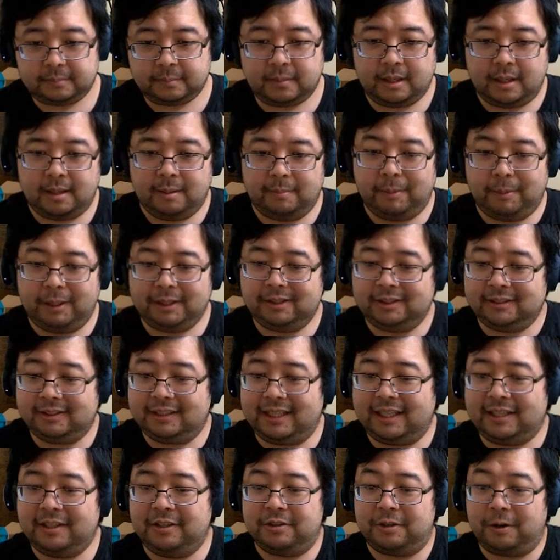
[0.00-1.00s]
monsters
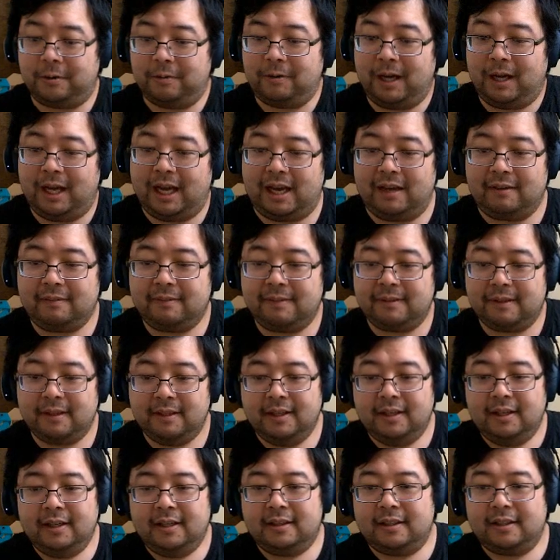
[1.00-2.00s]
that you don't have
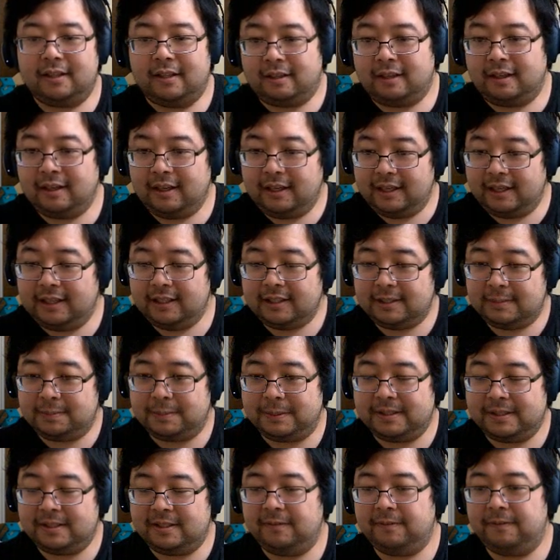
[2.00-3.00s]
that are in
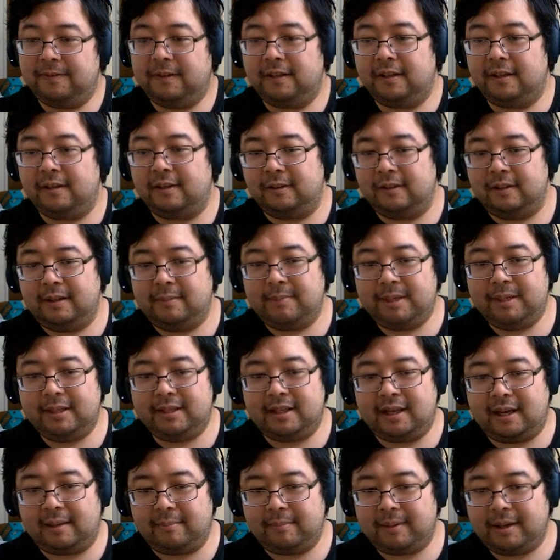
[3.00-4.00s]
specific, limited
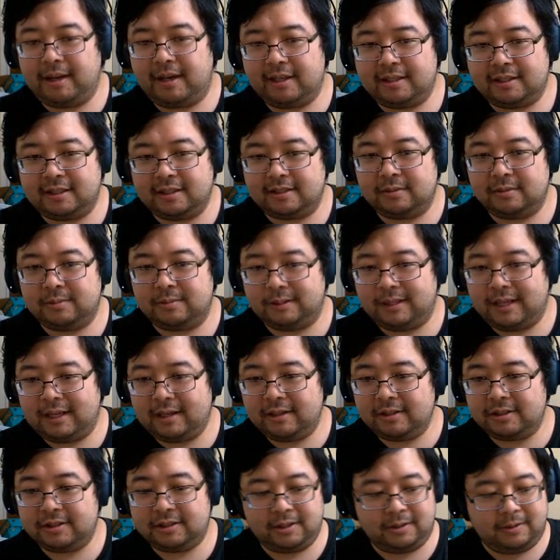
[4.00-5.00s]
time gachas will
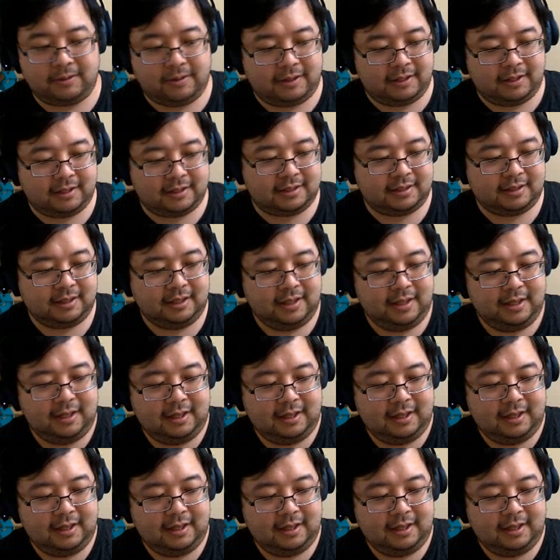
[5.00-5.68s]
now show this